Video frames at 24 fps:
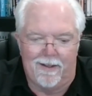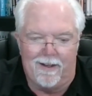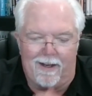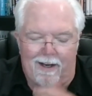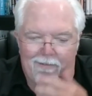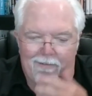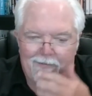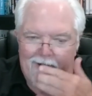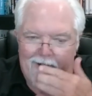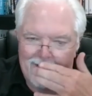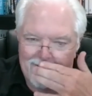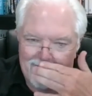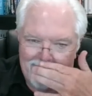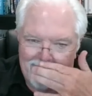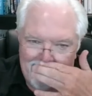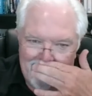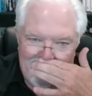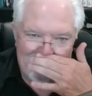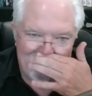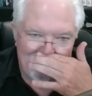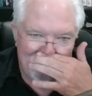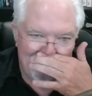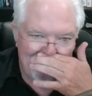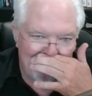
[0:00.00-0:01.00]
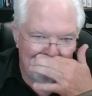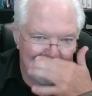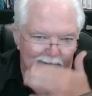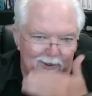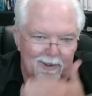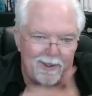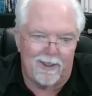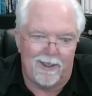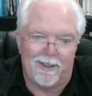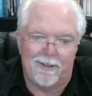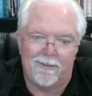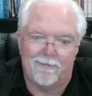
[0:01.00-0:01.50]
Our Father in heaven,
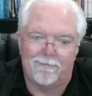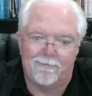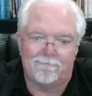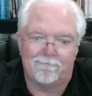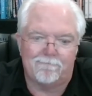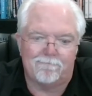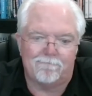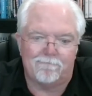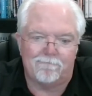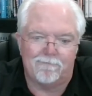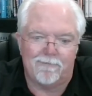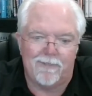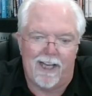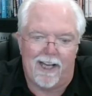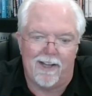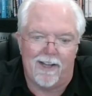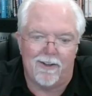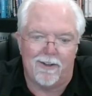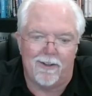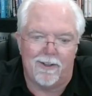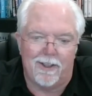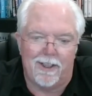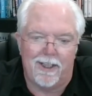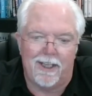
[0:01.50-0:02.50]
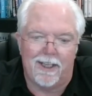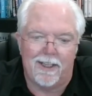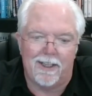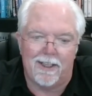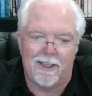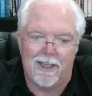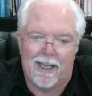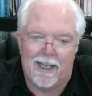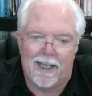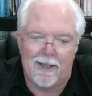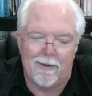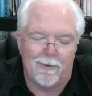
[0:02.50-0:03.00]
we gather again
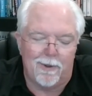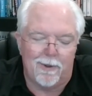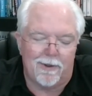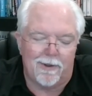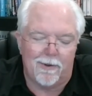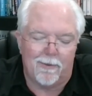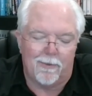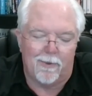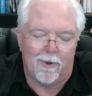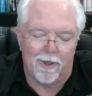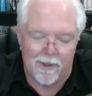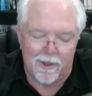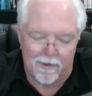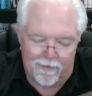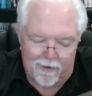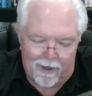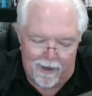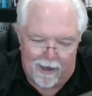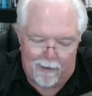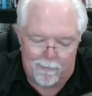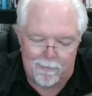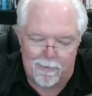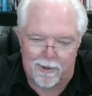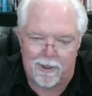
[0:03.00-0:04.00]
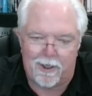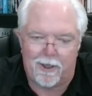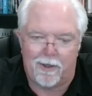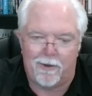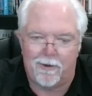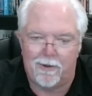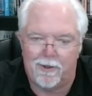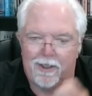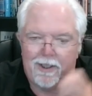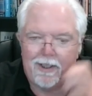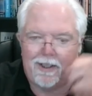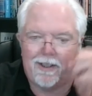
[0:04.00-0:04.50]
today with the wonderful
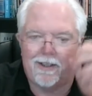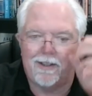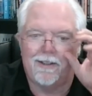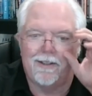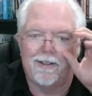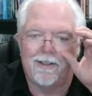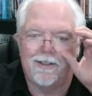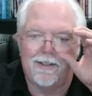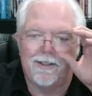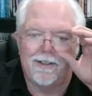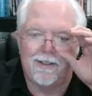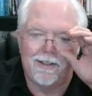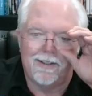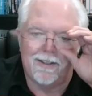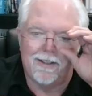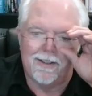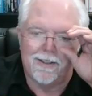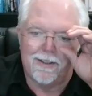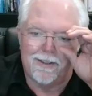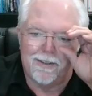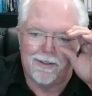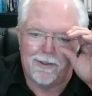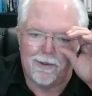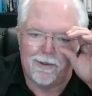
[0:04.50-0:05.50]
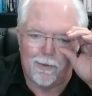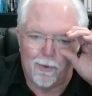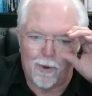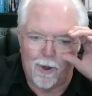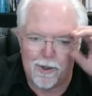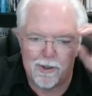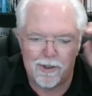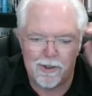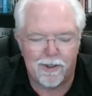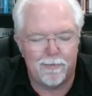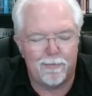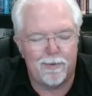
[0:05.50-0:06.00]
opportunity to
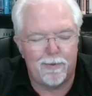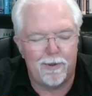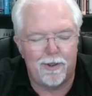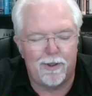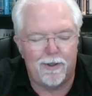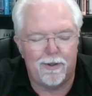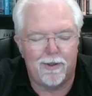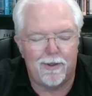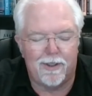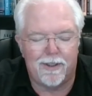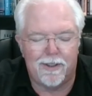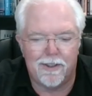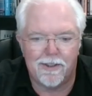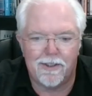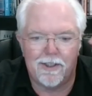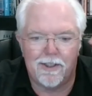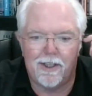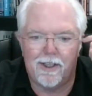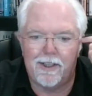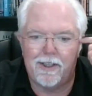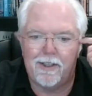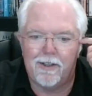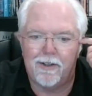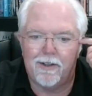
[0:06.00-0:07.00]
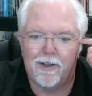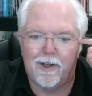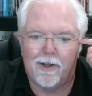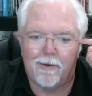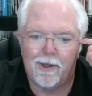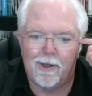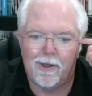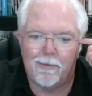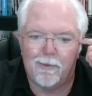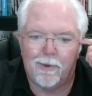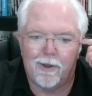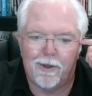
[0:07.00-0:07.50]
worship you and to study your
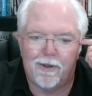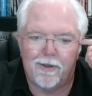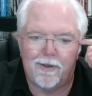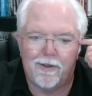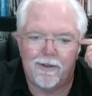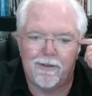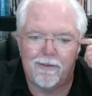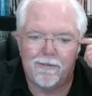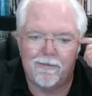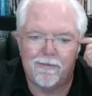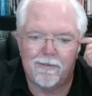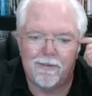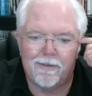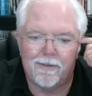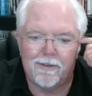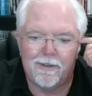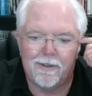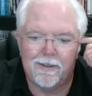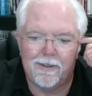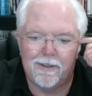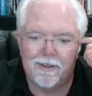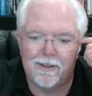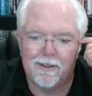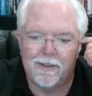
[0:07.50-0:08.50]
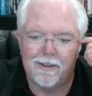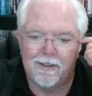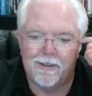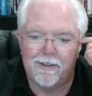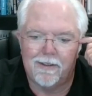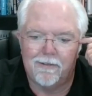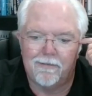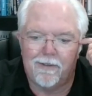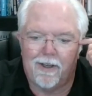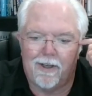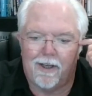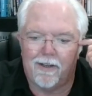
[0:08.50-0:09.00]
holy word.
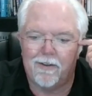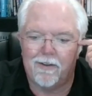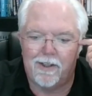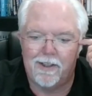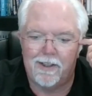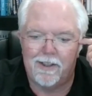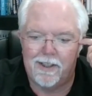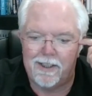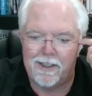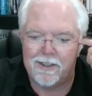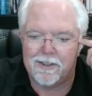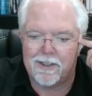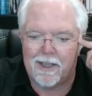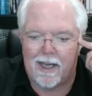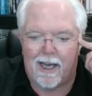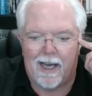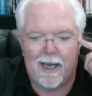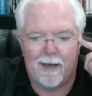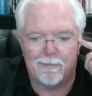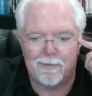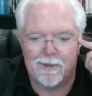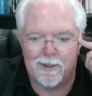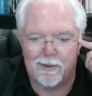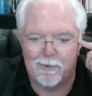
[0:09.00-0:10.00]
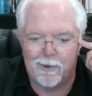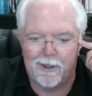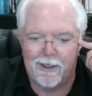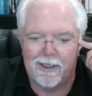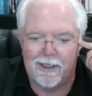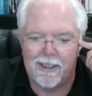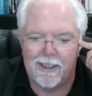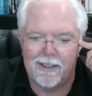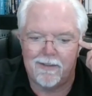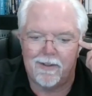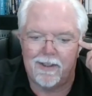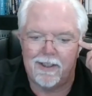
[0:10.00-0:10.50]
Father, in these times that we
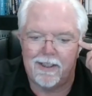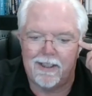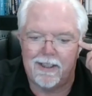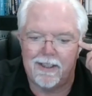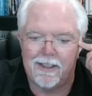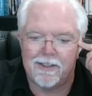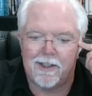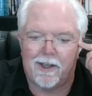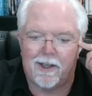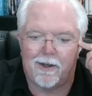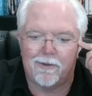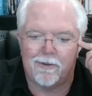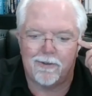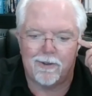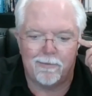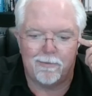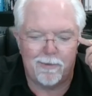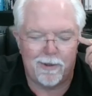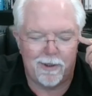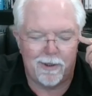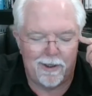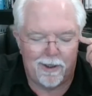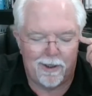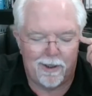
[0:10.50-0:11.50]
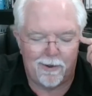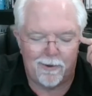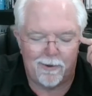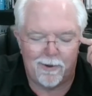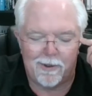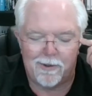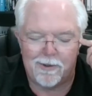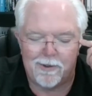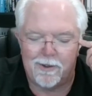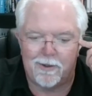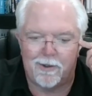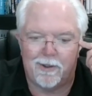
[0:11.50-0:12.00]
live in, it's awesome to know
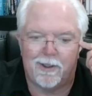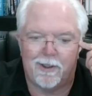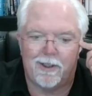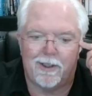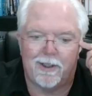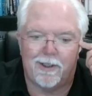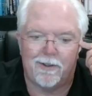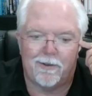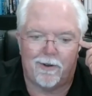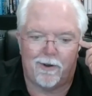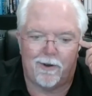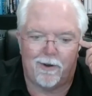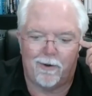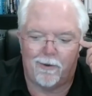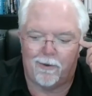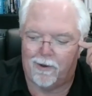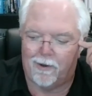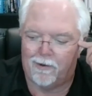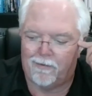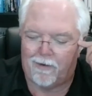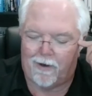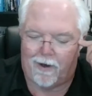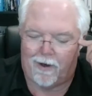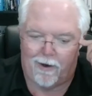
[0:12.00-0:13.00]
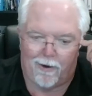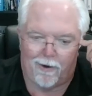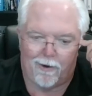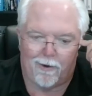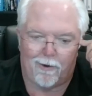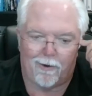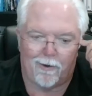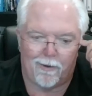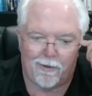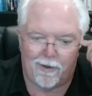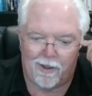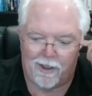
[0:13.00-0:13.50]
that you're in control of
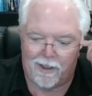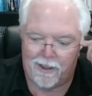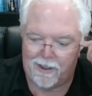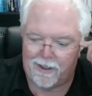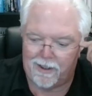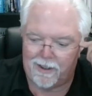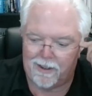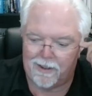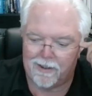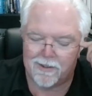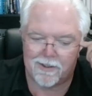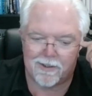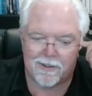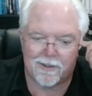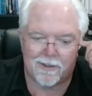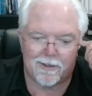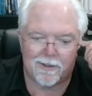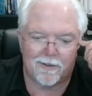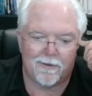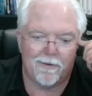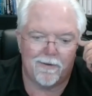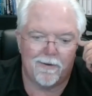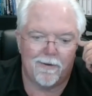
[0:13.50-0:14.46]
all things.